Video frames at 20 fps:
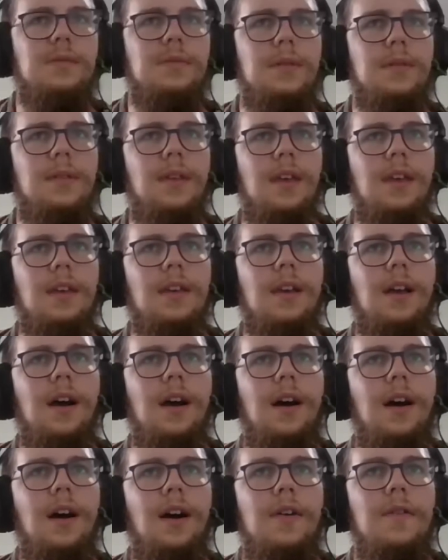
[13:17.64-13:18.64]
think,
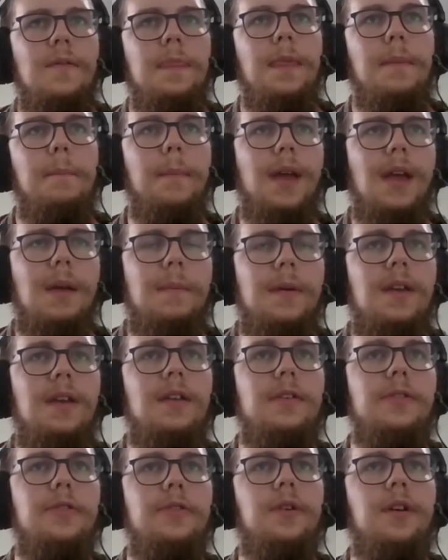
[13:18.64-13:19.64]
maybe
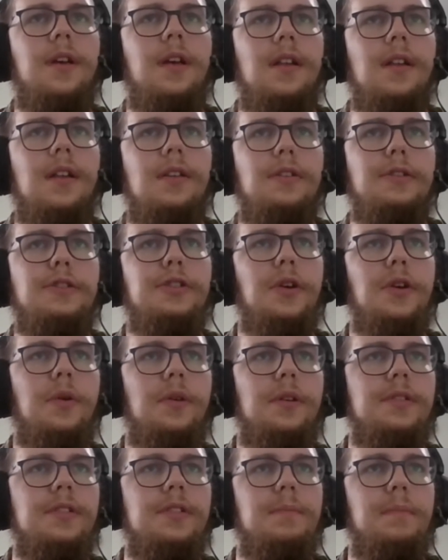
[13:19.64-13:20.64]
you can
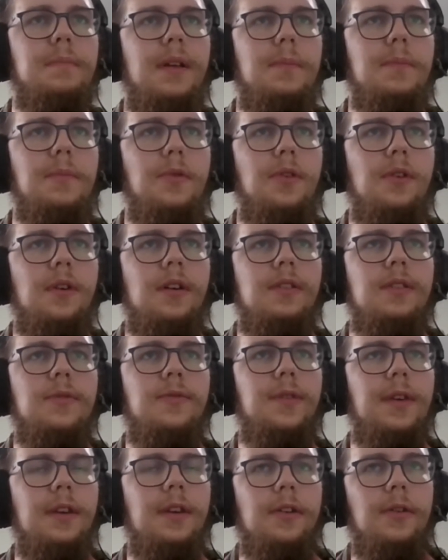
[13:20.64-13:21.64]
show us a bit more on the
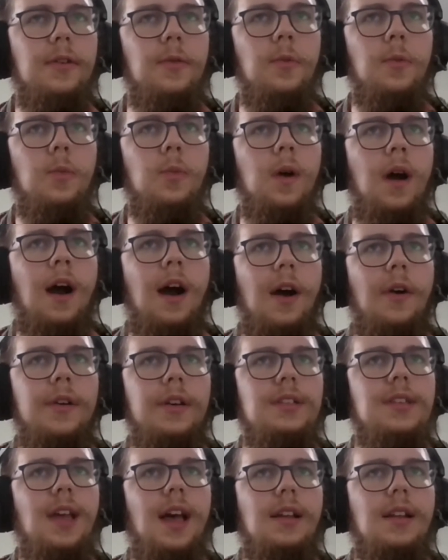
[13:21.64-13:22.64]
figure. How
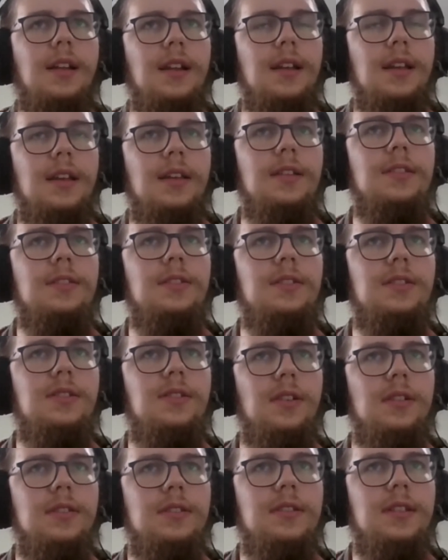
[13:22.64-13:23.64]
exactly
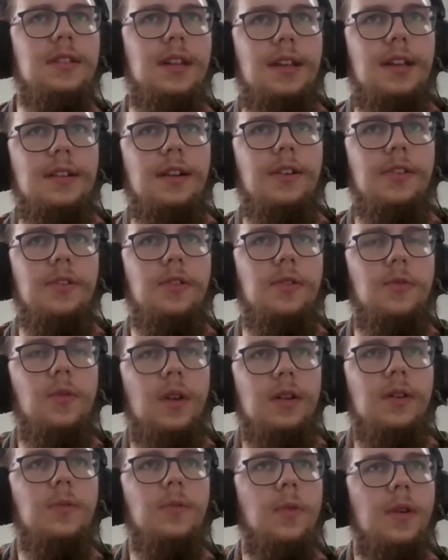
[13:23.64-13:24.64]
does the data look?
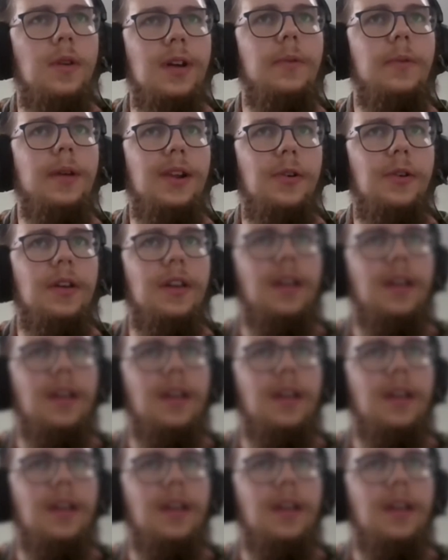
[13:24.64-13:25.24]
What are we looking